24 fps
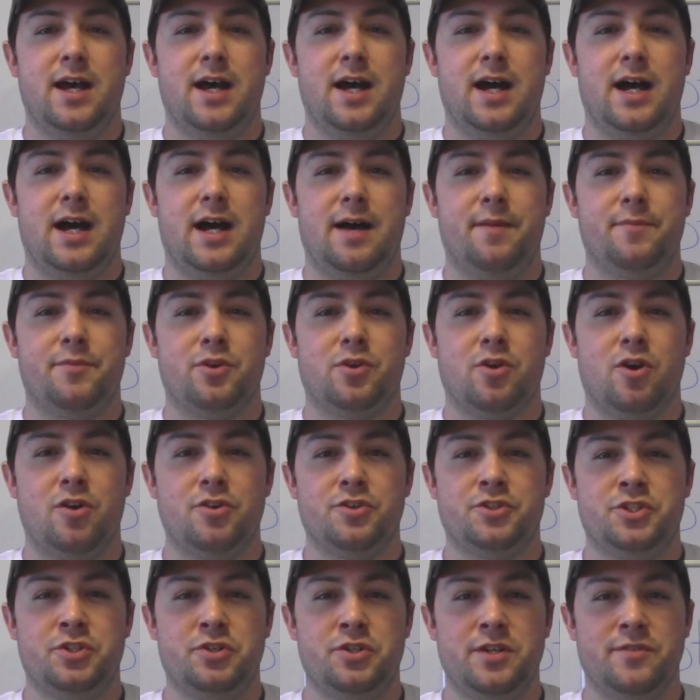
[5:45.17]
There are
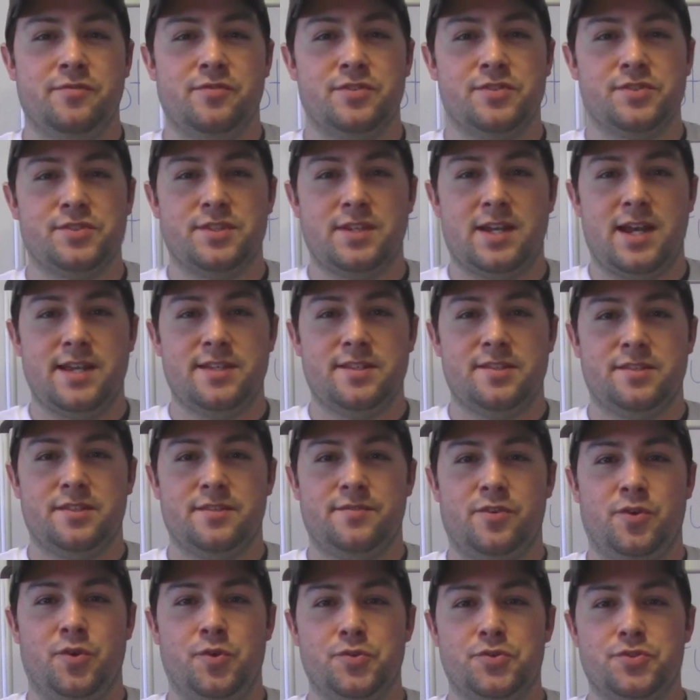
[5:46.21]
two different sizes
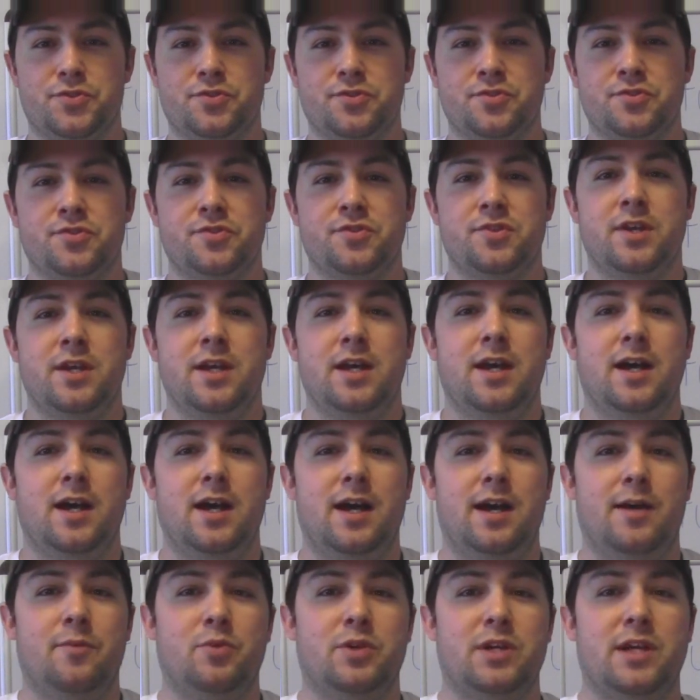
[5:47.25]
of holsters.
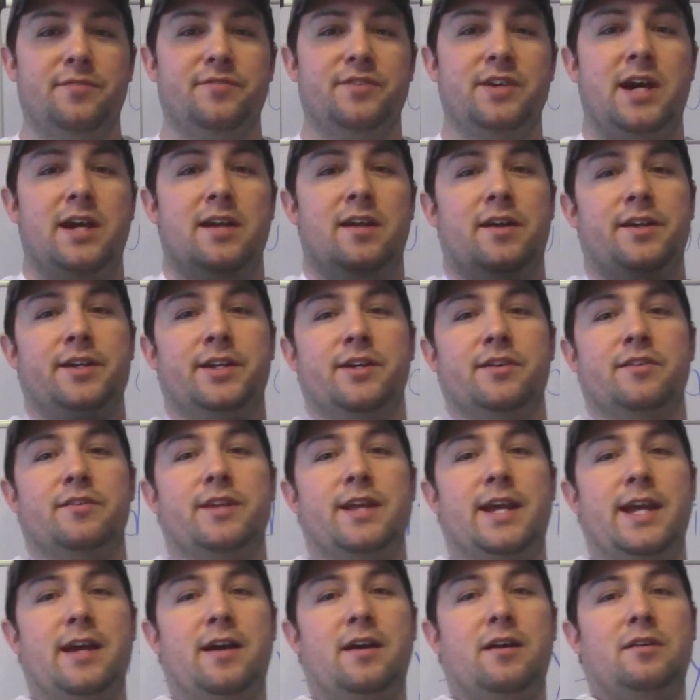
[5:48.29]
What I've got on here
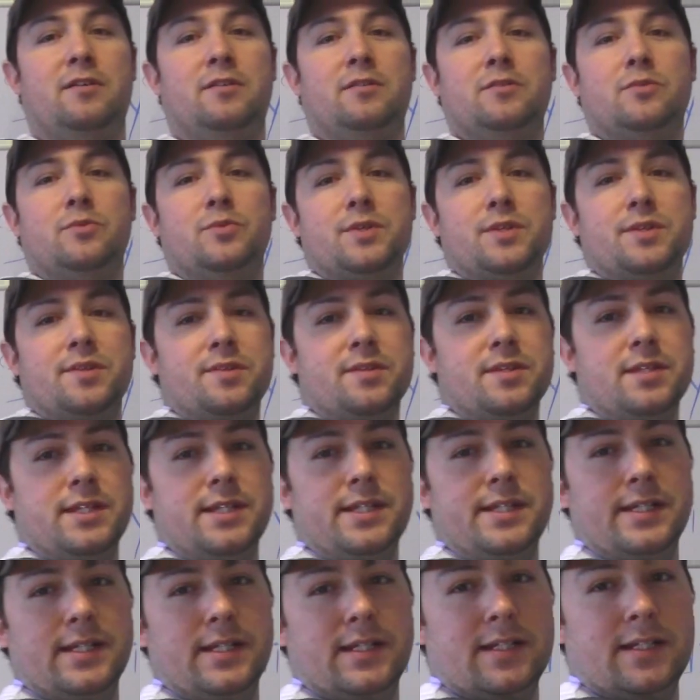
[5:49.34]
now with
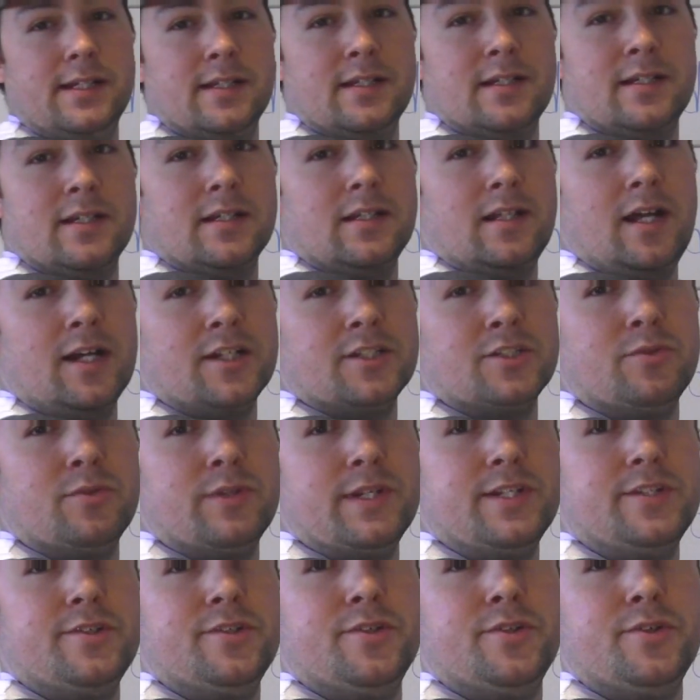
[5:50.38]
the Glock
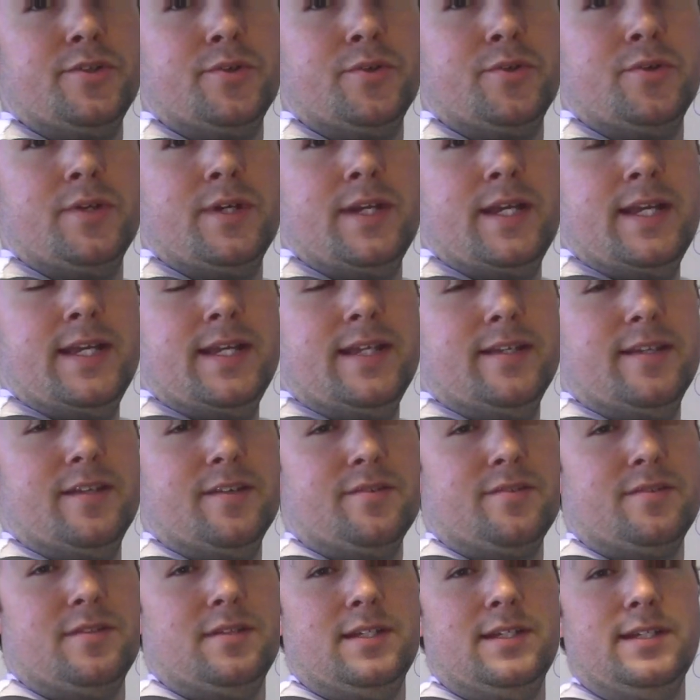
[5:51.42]
22
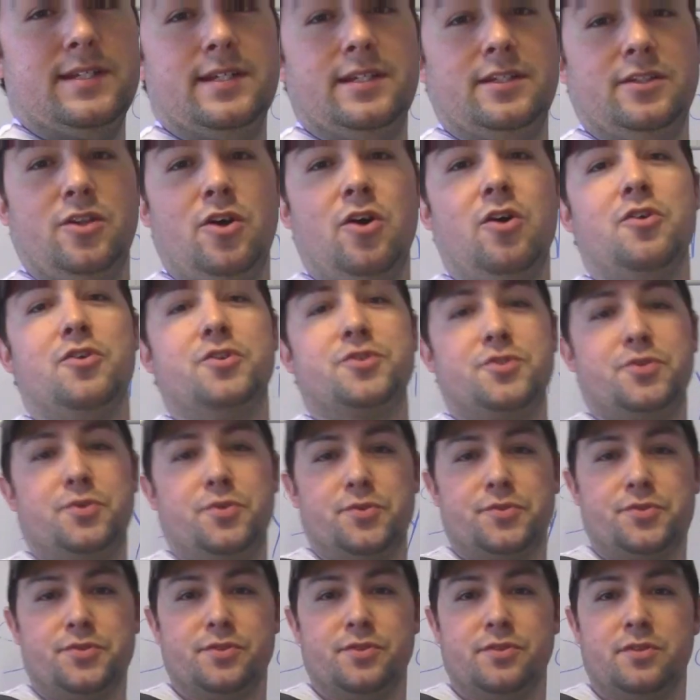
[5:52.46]
is the large
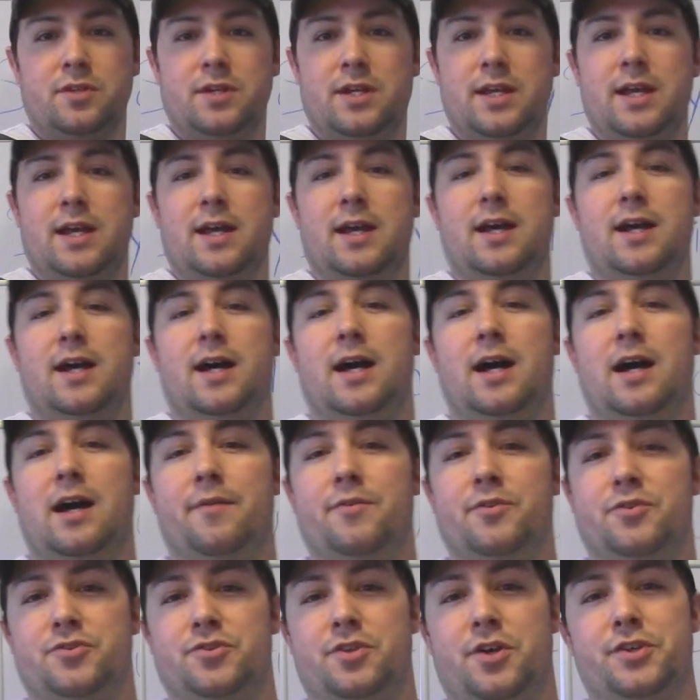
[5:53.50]
holster.
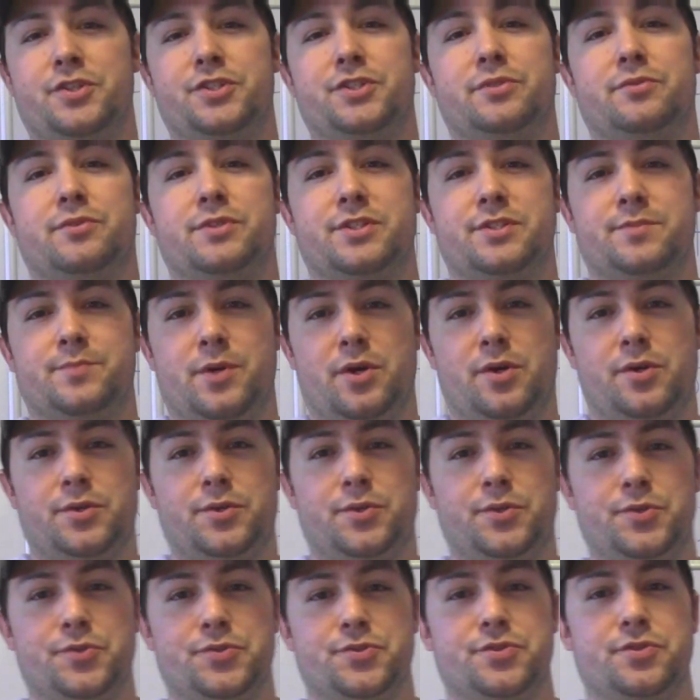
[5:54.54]
There's also a small
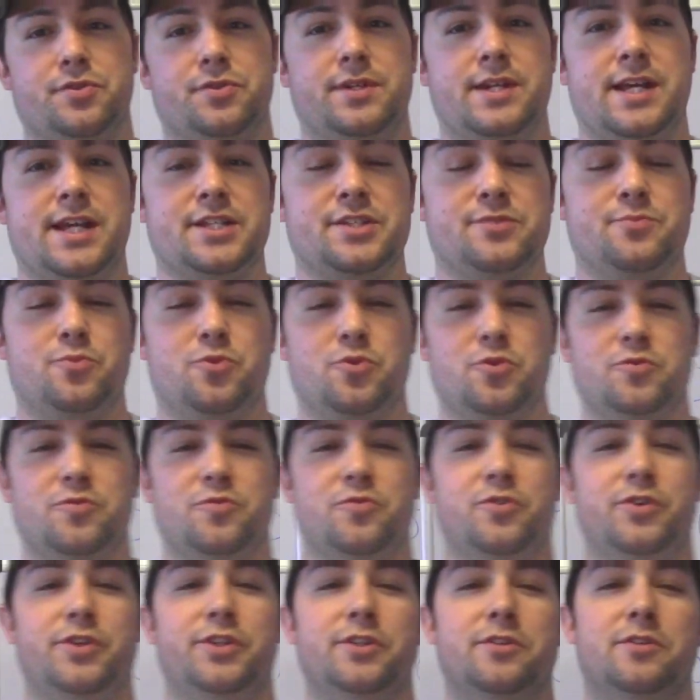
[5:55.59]
holster, and that's more
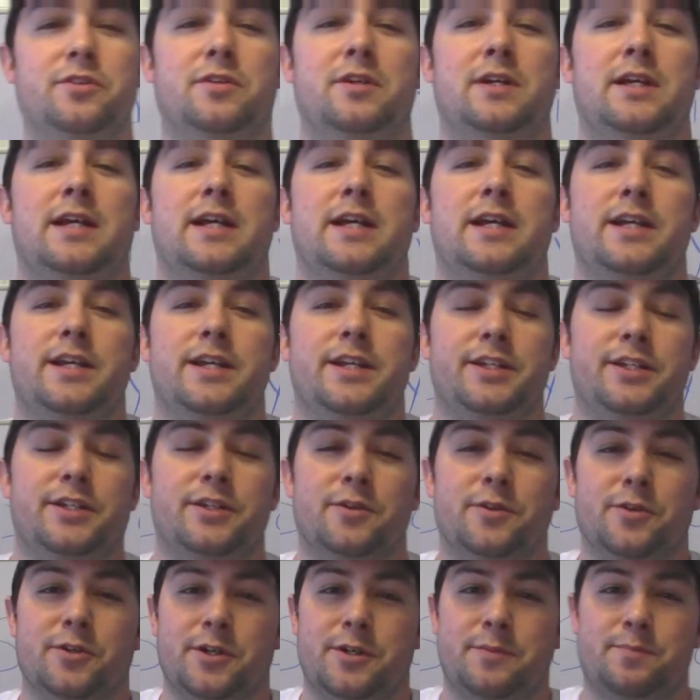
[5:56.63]
for
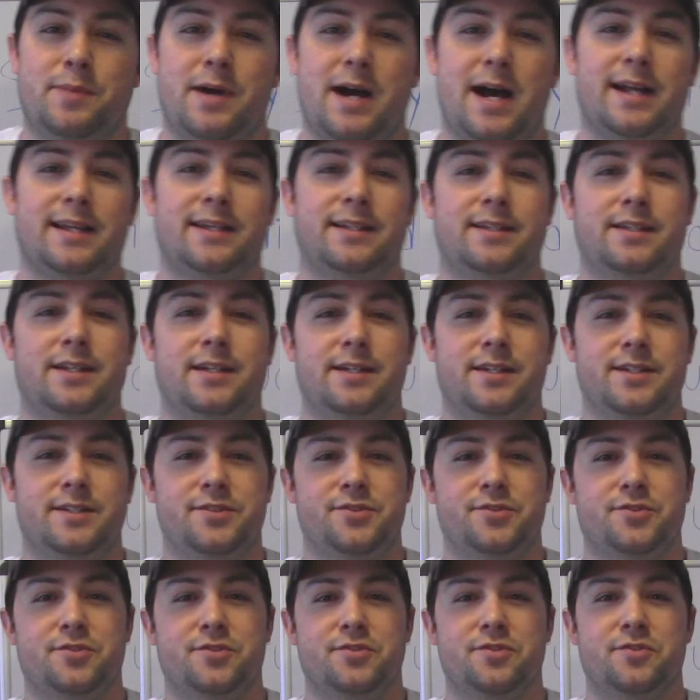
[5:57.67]
your pocket
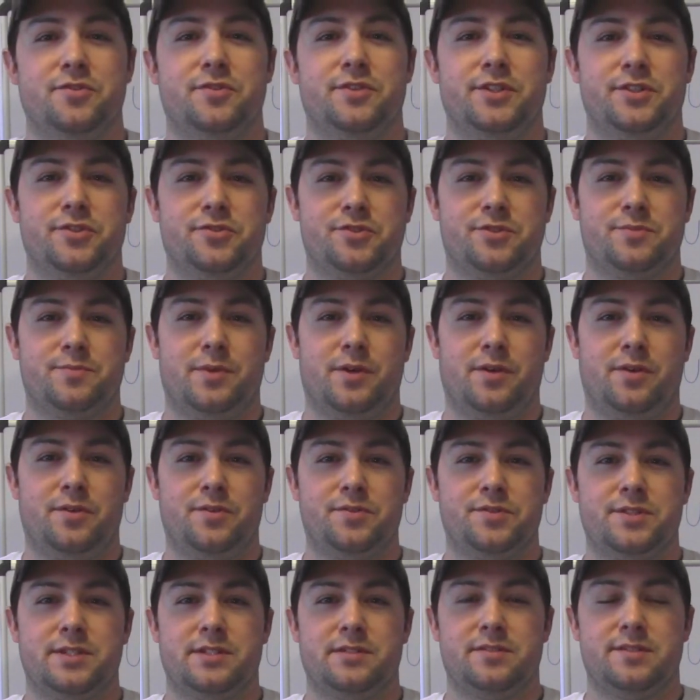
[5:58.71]
guns or your small
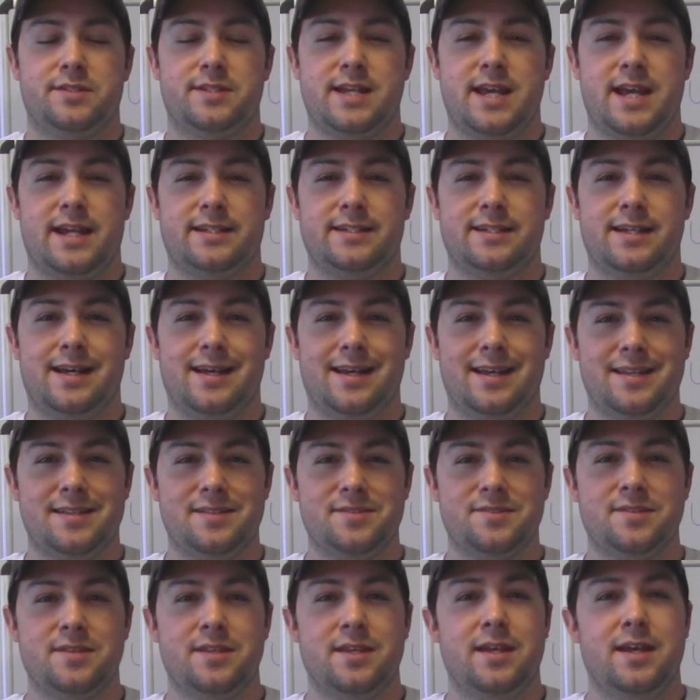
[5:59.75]
single stack
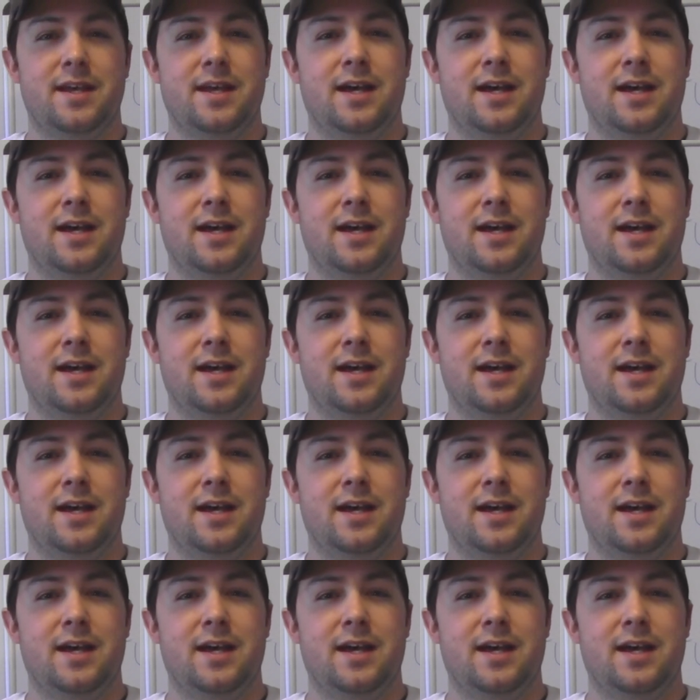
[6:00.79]
9s.